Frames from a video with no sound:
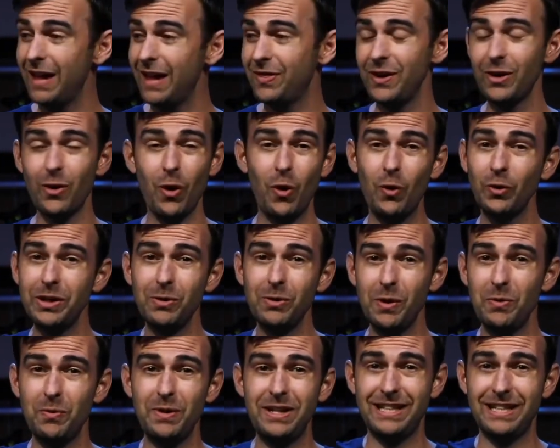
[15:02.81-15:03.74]
I think only
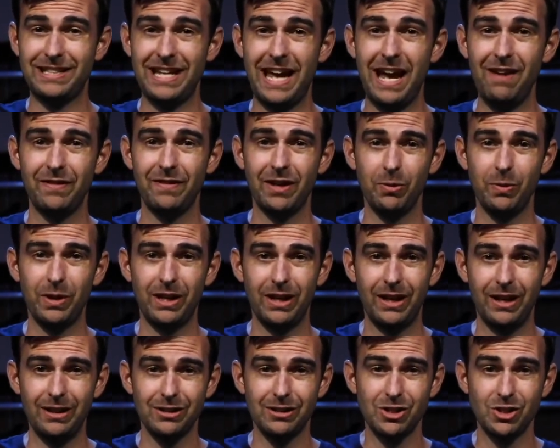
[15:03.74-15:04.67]
when we get to heaven are we
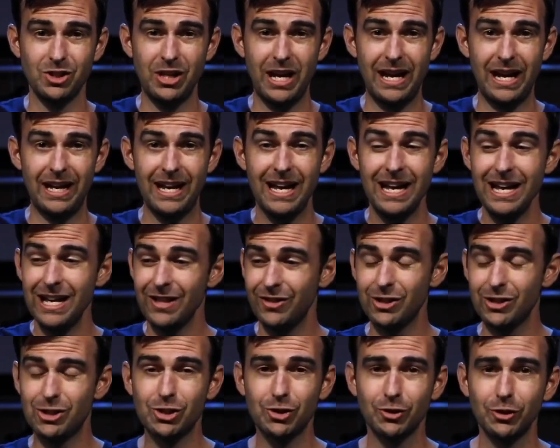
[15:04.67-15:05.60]
going to understand
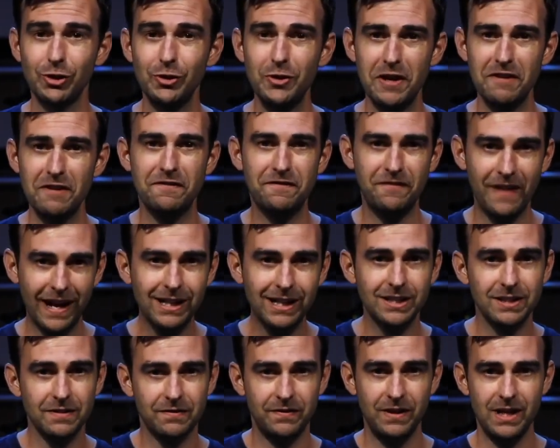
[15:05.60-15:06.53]
the true
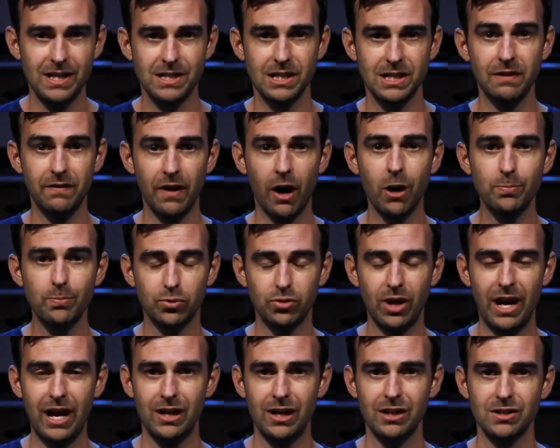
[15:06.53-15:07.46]
effectiveness of our
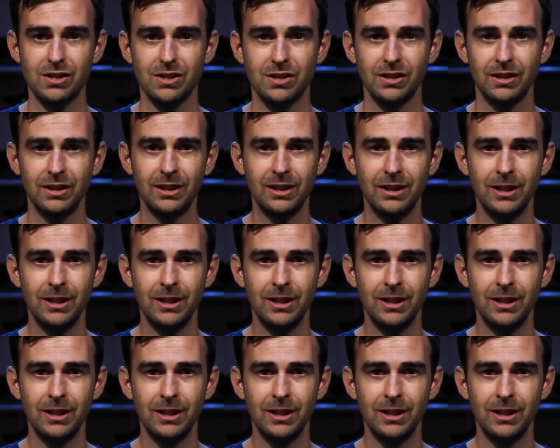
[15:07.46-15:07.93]
prayers.